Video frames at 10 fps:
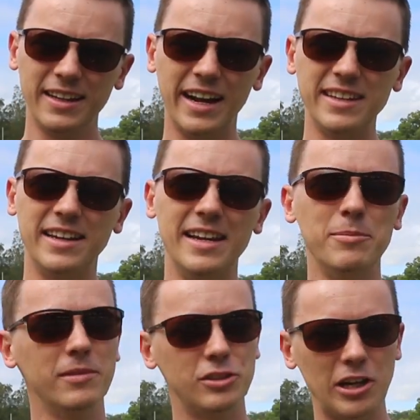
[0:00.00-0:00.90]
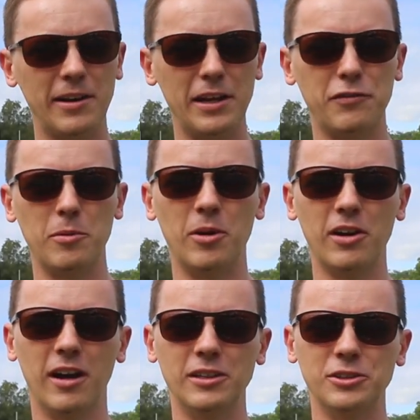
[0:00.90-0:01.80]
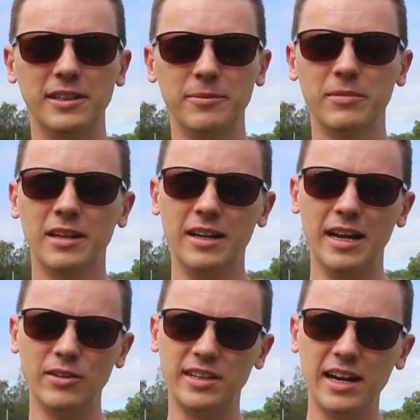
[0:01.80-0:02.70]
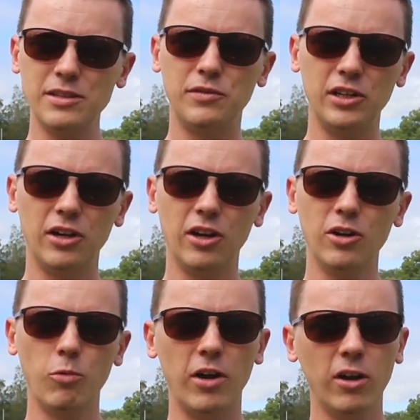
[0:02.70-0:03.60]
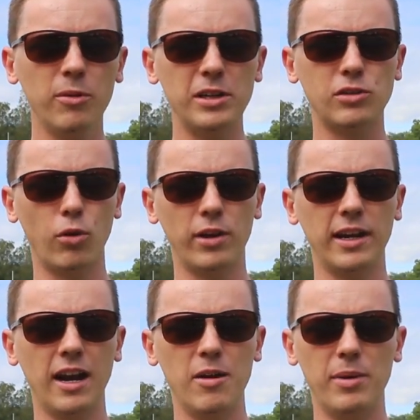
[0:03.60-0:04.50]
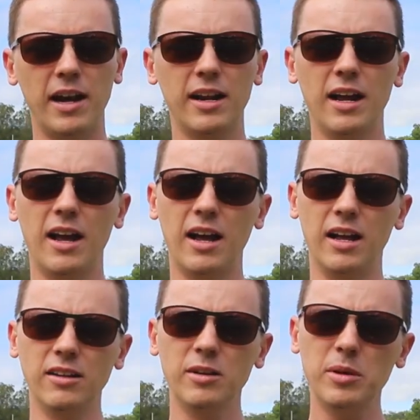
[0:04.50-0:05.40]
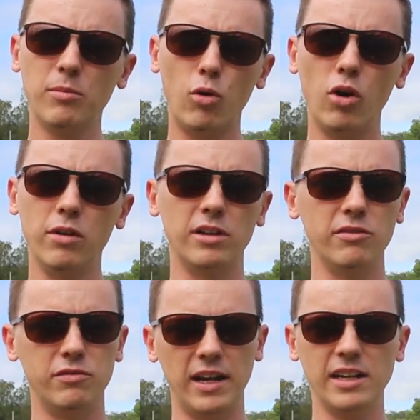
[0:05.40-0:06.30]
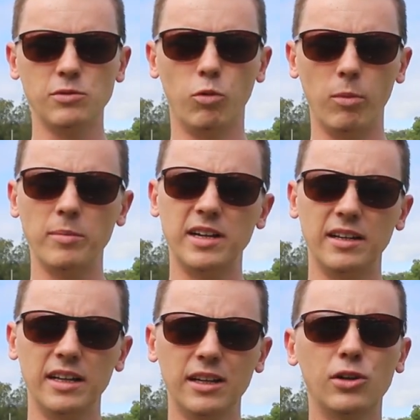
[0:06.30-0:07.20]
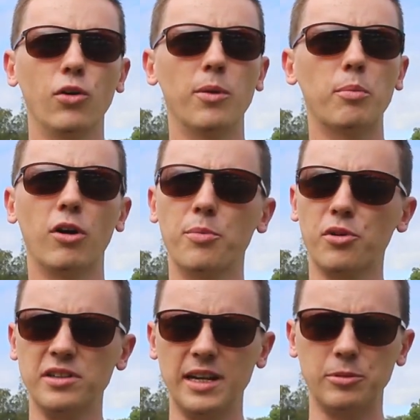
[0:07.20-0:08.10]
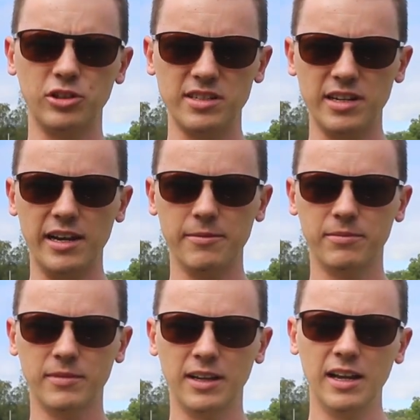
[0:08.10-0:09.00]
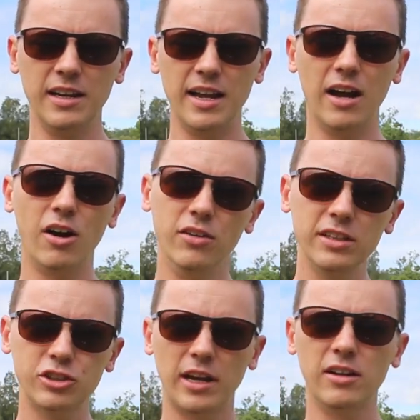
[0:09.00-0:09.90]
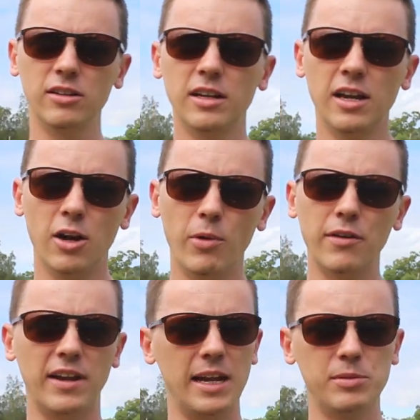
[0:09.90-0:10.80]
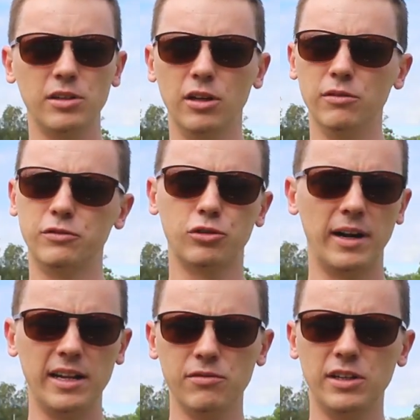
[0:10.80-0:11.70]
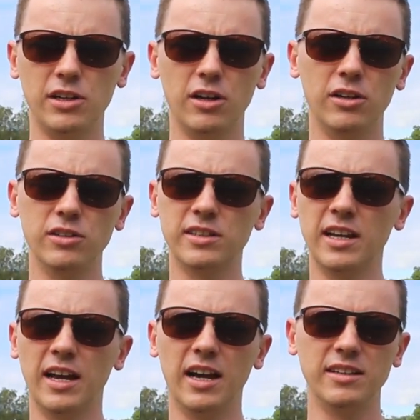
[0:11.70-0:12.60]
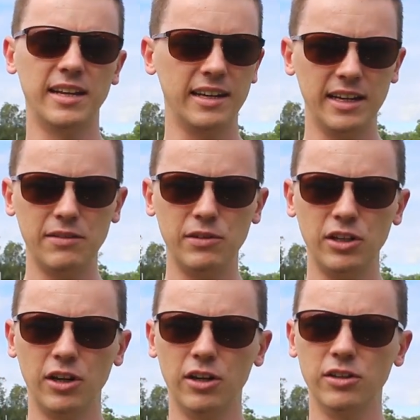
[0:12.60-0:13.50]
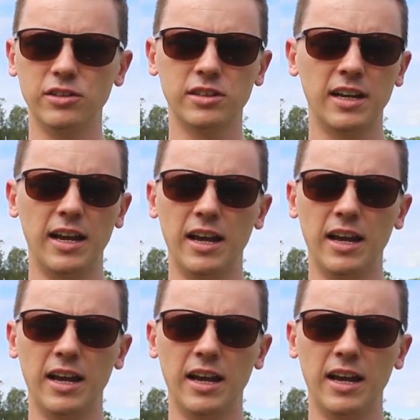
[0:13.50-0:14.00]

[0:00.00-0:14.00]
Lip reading: G'day team, it's Jarryd here from Rogue Archery. Now in today's video, we're going to be talking about a little bit more of an advanced warm-up technique called the Proprioception set. Now on this channel, we have heaps of training videos, technique videos,